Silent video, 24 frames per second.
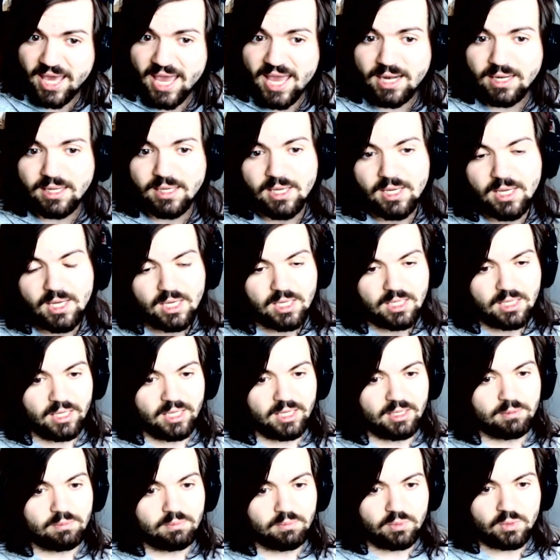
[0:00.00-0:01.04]
that,
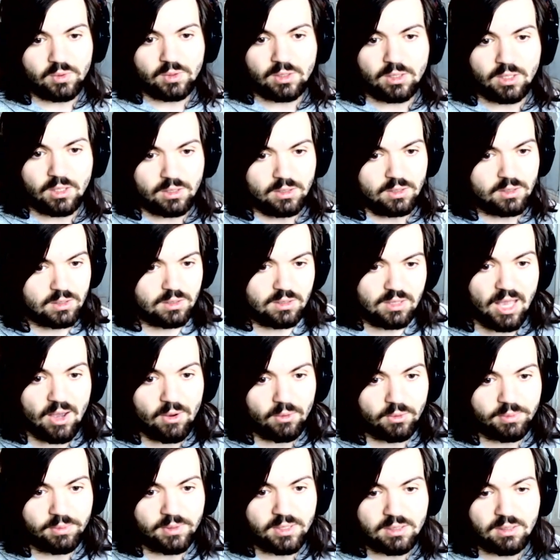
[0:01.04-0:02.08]
like because that
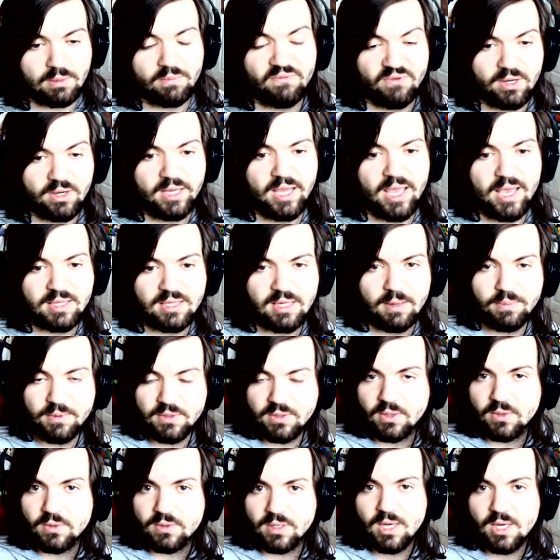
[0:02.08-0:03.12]
would be some funny ass
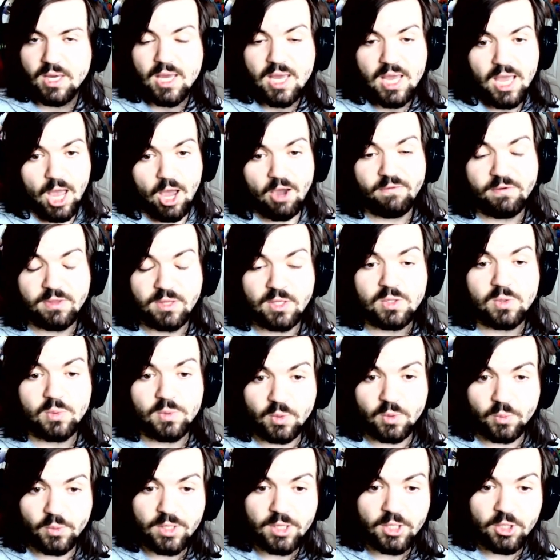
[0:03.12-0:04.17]
episodes. However, this
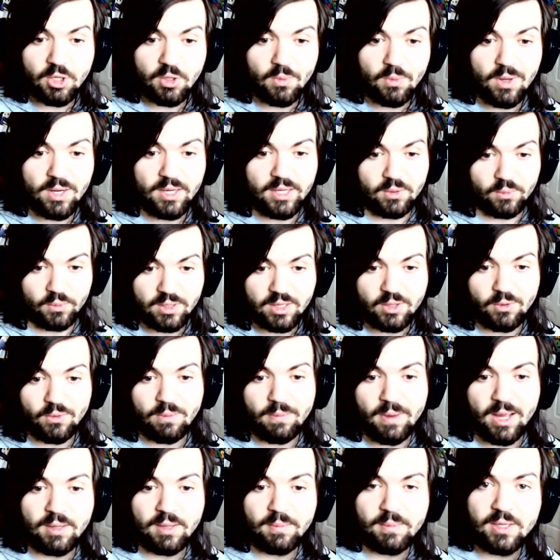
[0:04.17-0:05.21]
was a really good one. It really
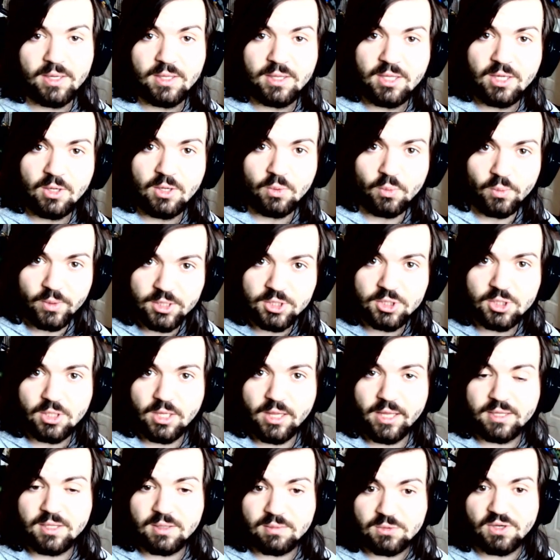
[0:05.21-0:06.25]
reminded me of the original
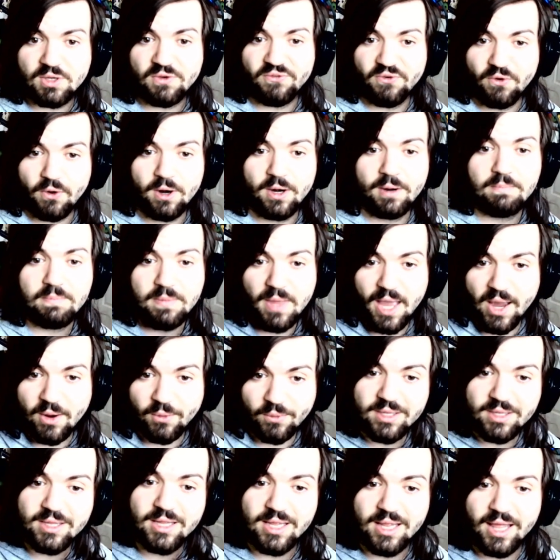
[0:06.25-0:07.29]
SMG4. I
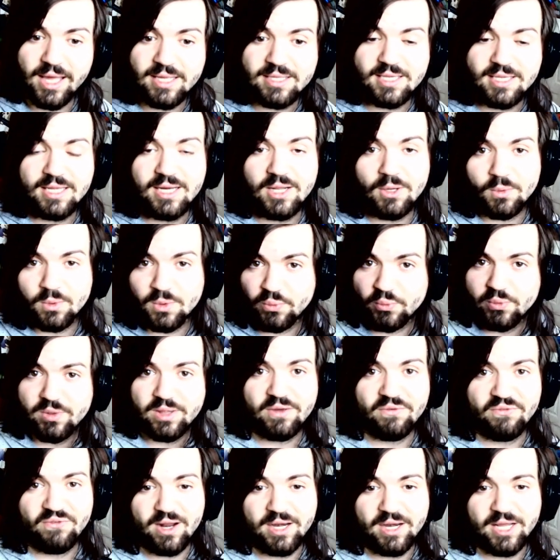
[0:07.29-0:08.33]
really liked it. It was
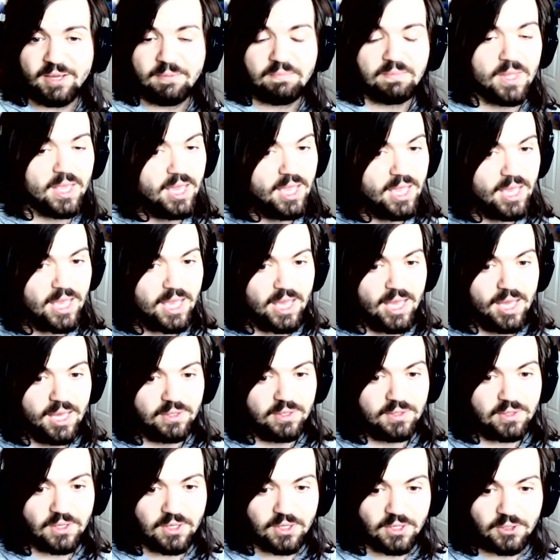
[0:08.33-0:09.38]
really funny.
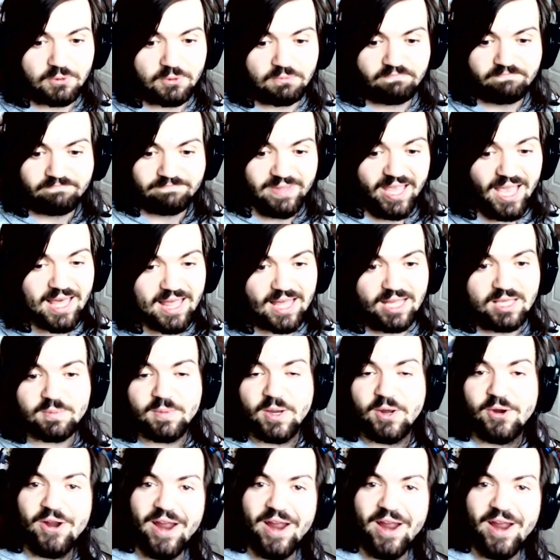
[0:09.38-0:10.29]
So yeah, that's my